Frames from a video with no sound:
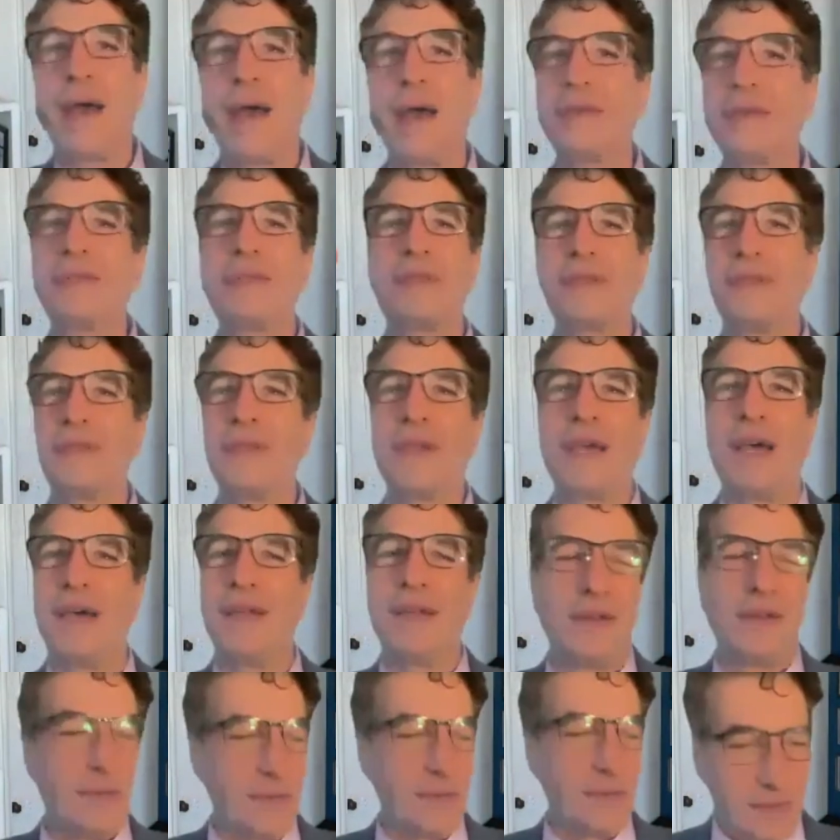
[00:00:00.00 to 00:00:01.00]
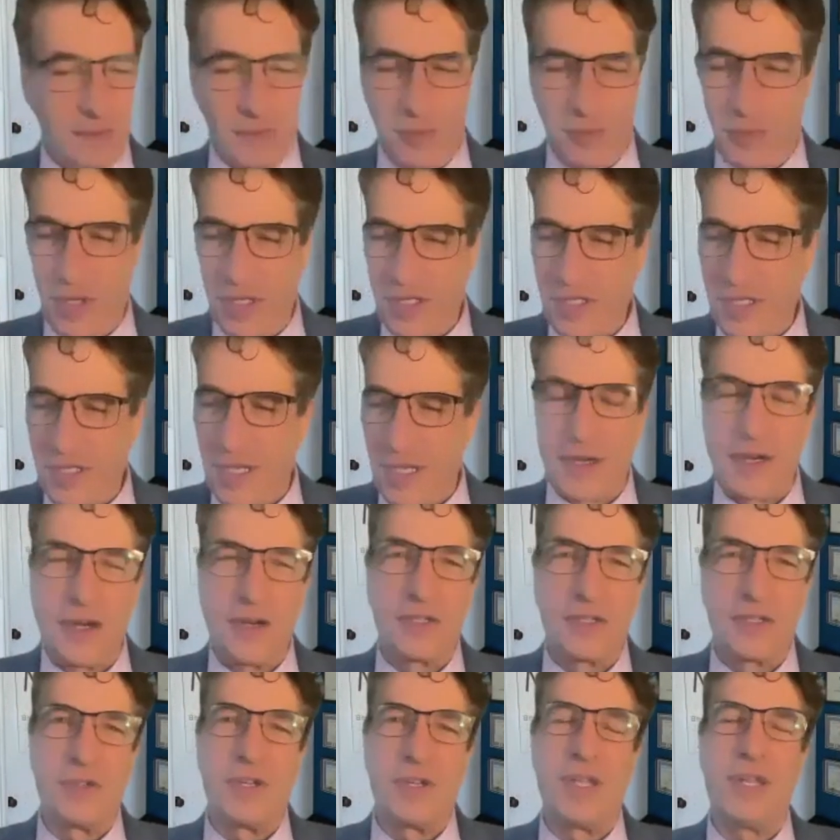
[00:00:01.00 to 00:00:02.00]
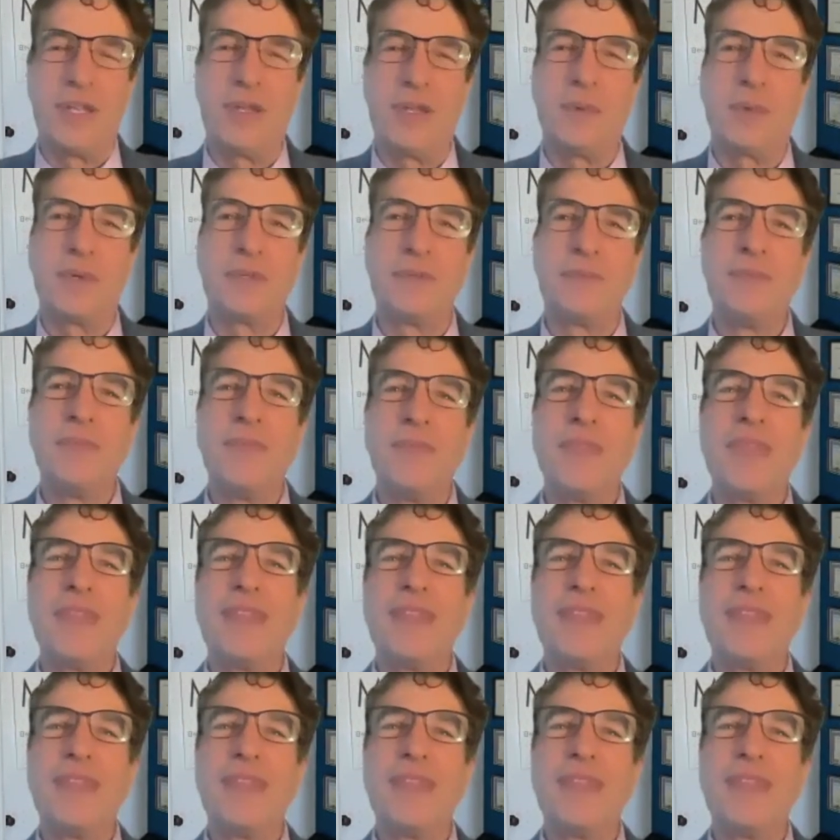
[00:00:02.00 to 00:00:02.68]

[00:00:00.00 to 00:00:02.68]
I I don't wish that curse on anyone.